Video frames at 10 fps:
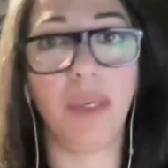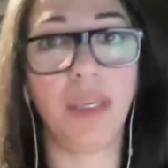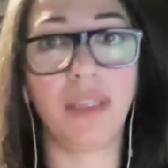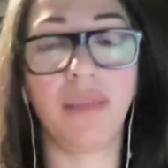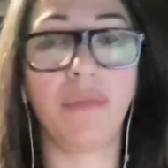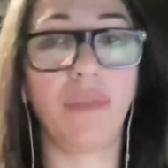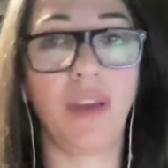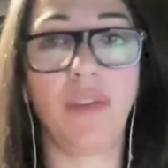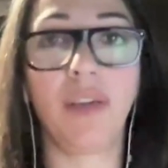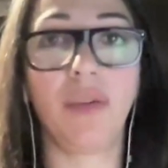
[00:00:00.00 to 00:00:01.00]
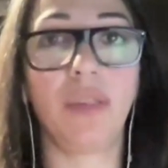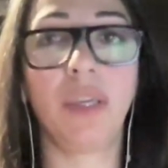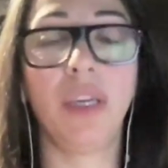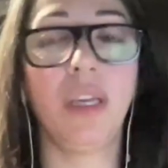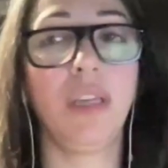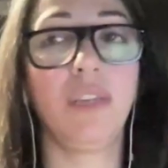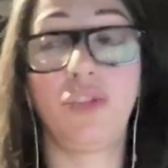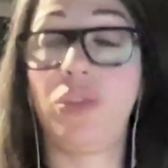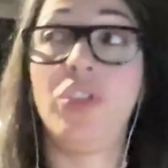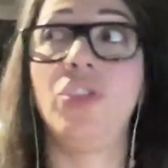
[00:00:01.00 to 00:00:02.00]
He's a very good
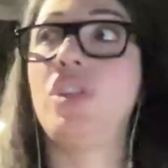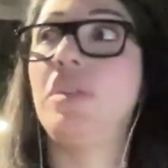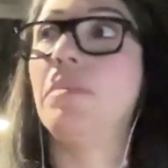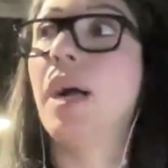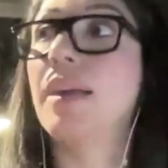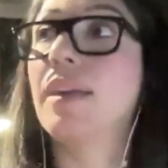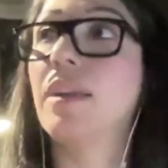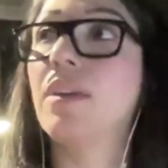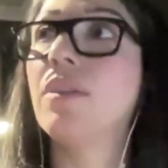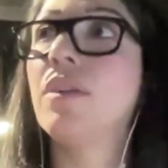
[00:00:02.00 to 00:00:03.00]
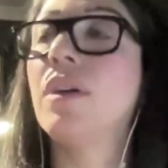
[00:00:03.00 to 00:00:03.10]
strategic marketer.